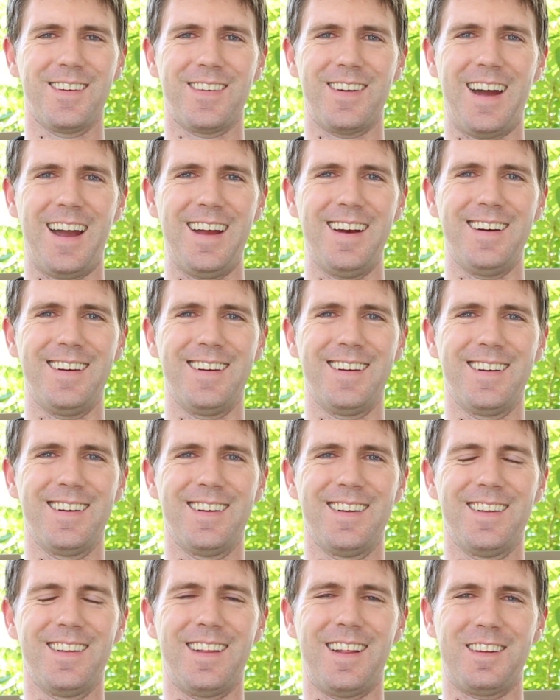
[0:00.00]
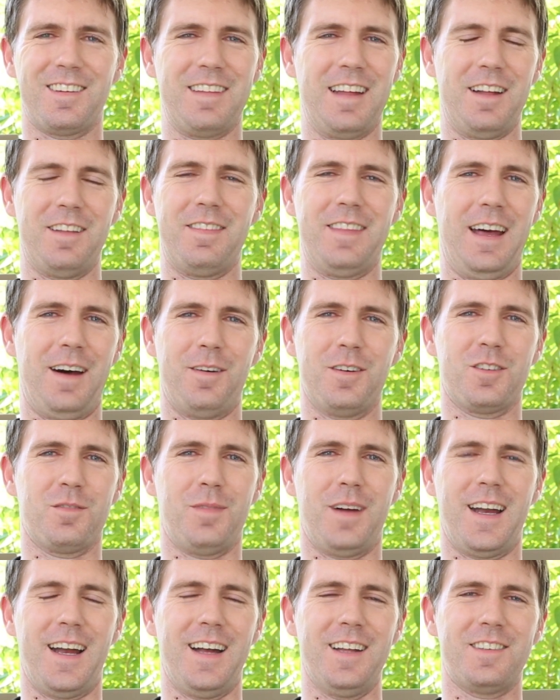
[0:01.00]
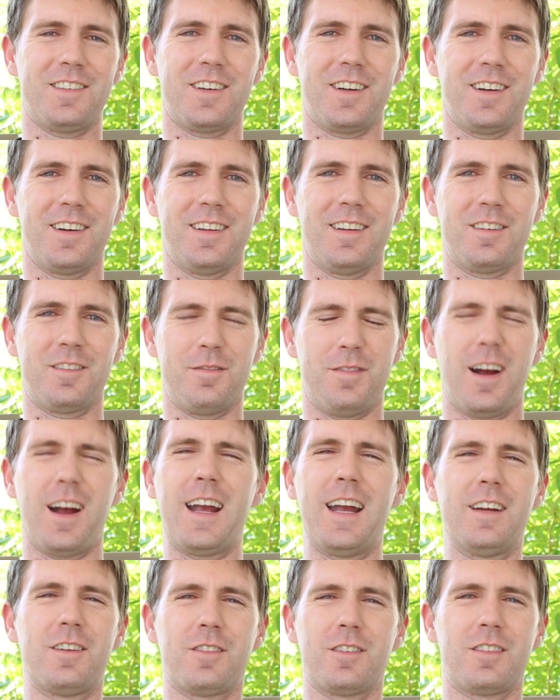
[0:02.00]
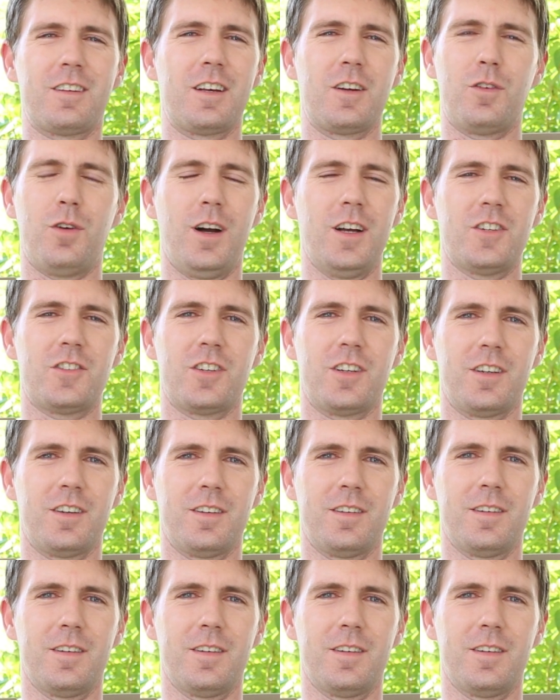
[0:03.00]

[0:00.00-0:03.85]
Right? That was my answer. It's a very interesting question.